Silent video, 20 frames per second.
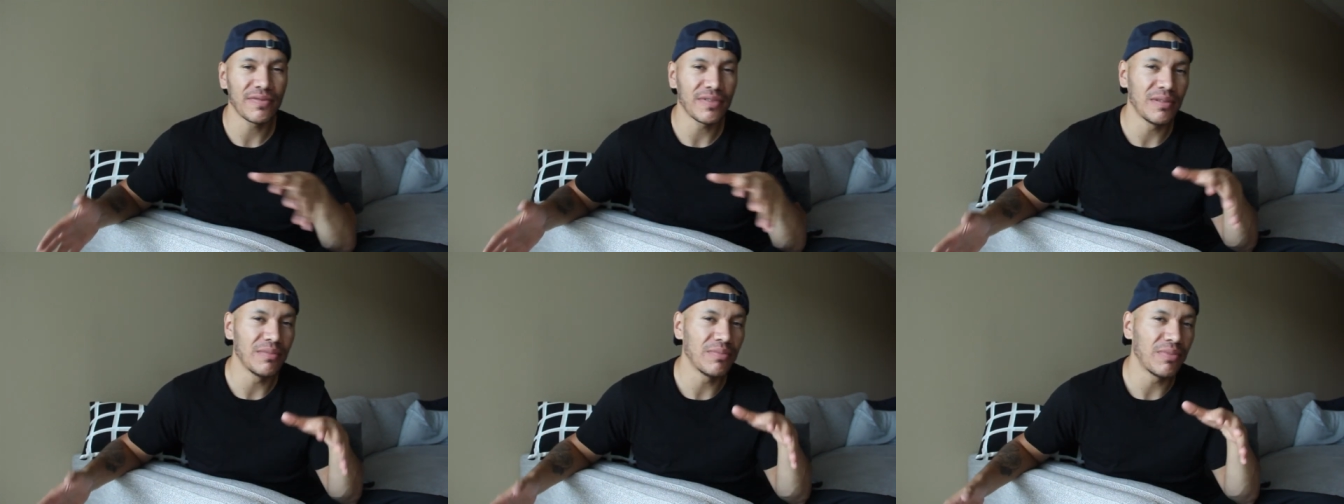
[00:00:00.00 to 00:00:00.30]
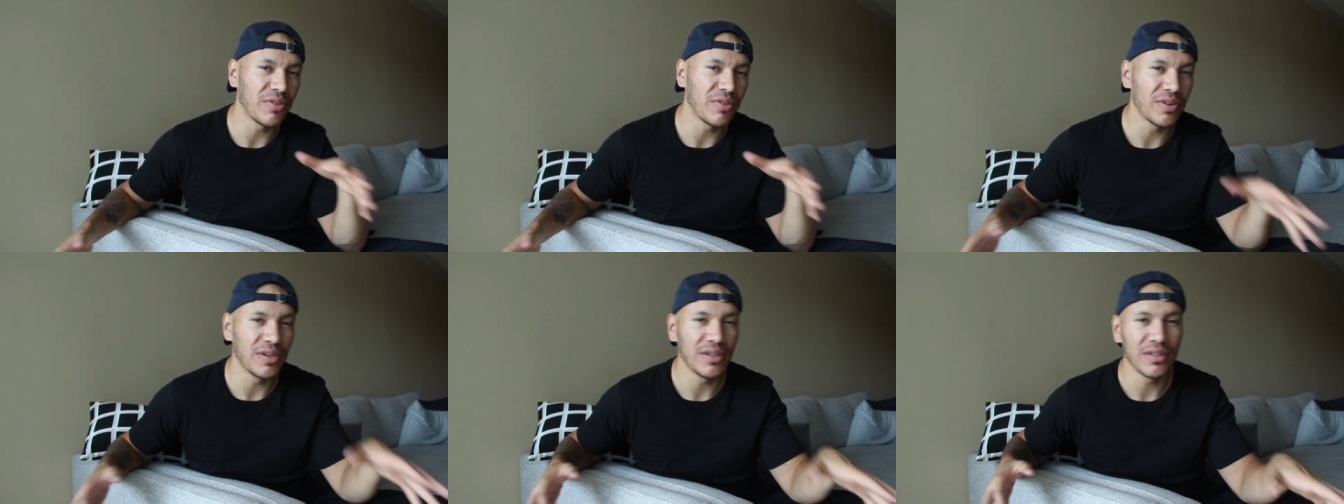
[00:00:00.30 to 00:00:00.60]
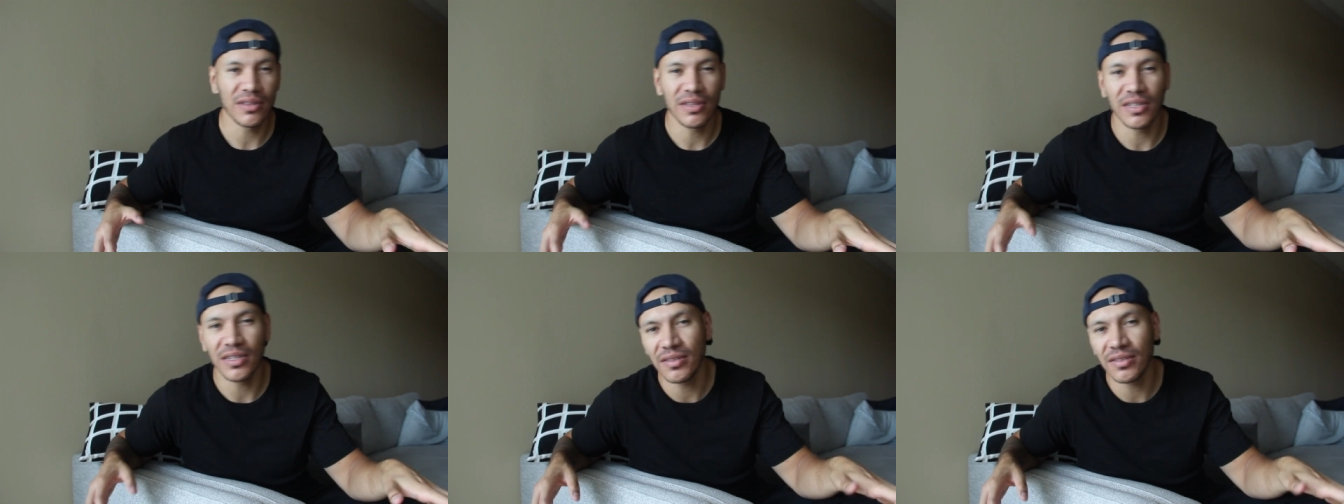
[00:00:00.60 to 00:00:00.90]
important
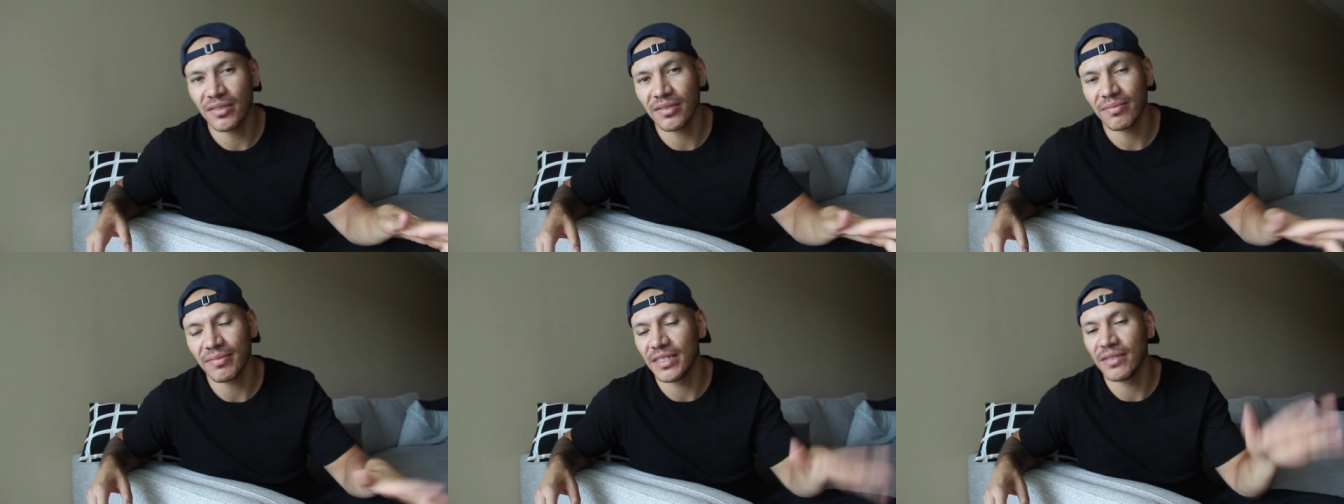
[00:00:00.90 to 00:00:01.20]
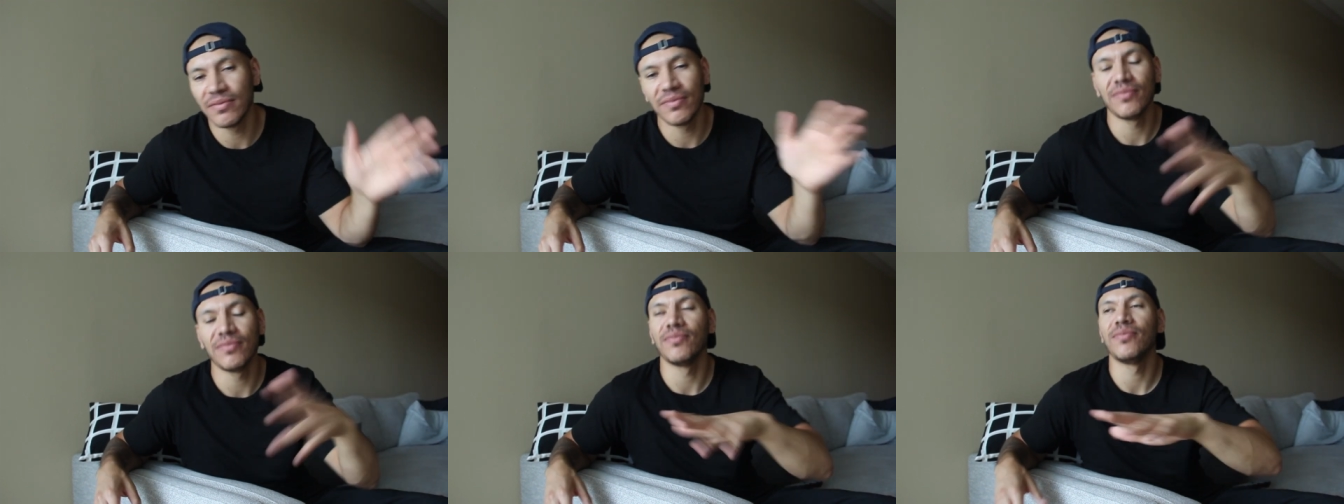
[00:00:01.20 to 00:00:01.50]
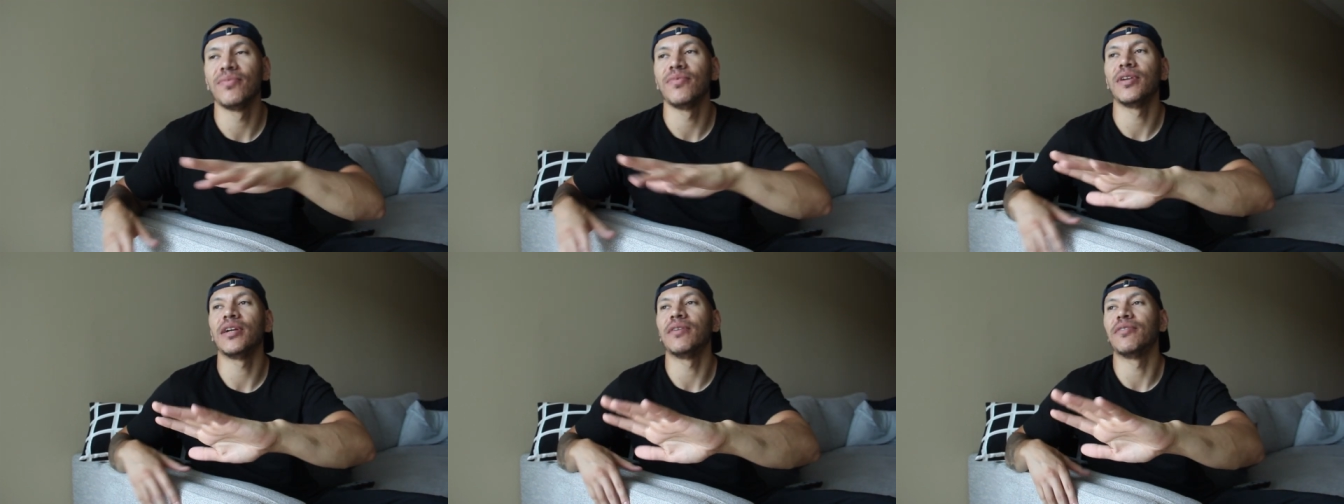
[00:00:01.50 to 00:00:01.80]
things,
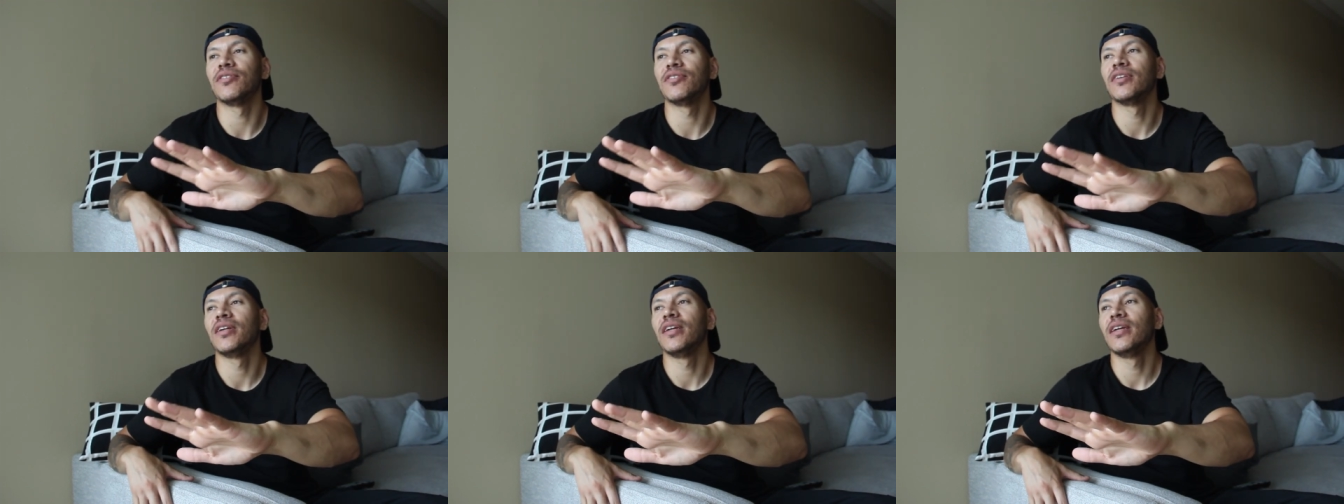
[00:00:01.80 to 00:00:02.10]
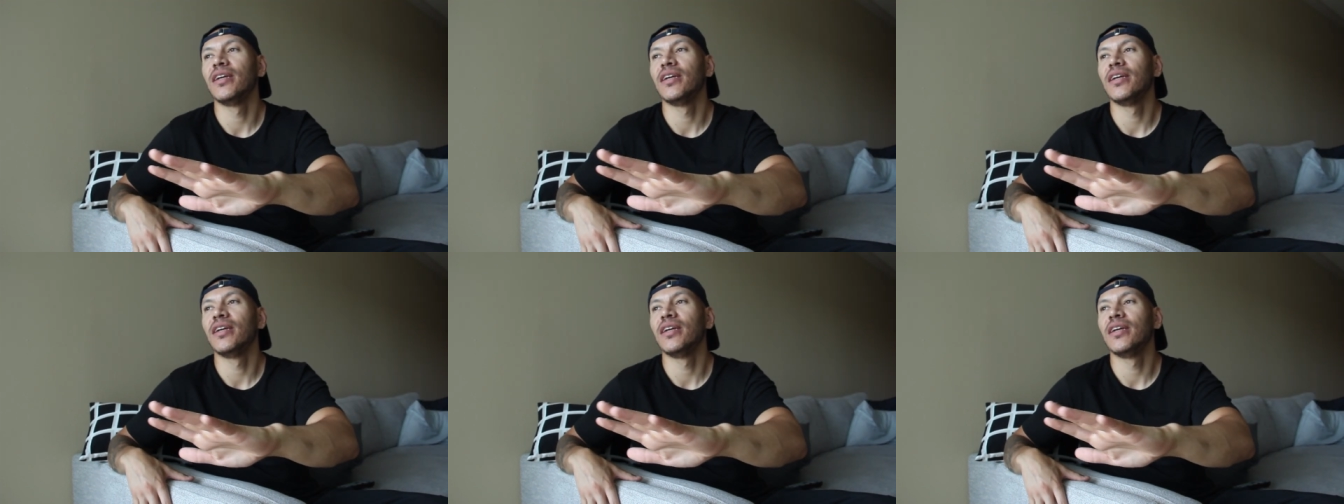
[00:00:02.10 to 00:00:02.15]
whatever.